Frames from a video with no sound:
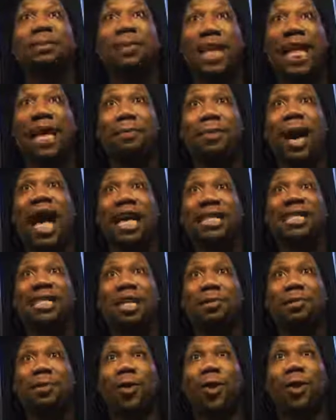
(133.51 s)
play
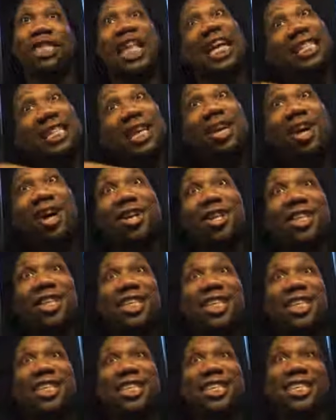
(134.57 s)
basketball, that's a
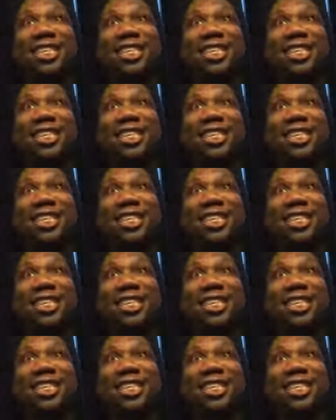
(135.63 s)
culture.